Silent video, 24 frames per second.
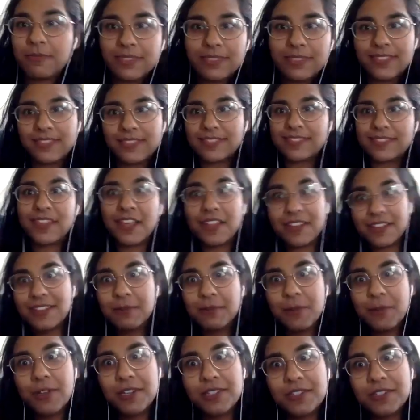That's not a
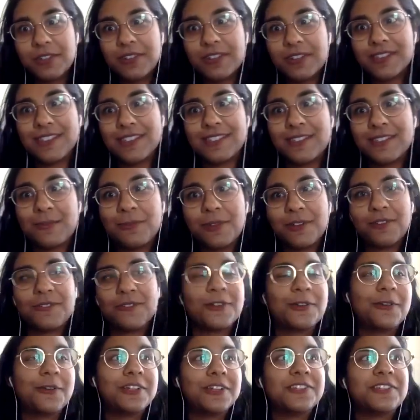dumb question, Chris. That's a
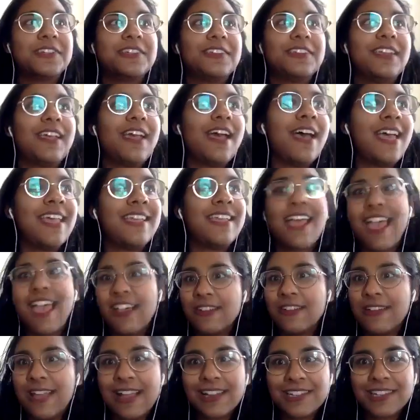wonderful question. And
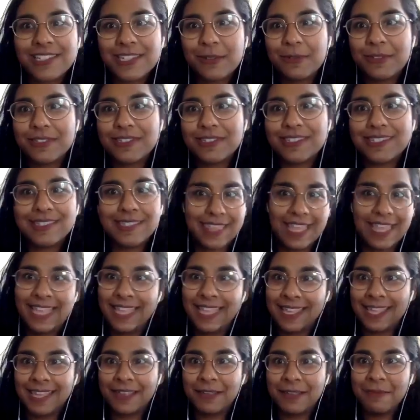I actually was just
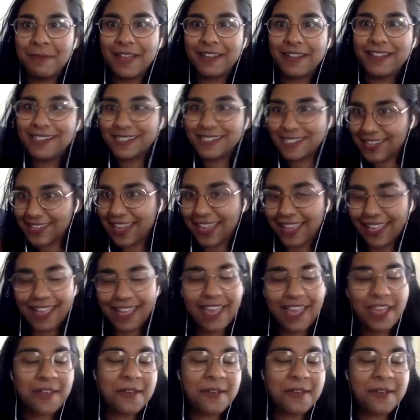thinking about it today.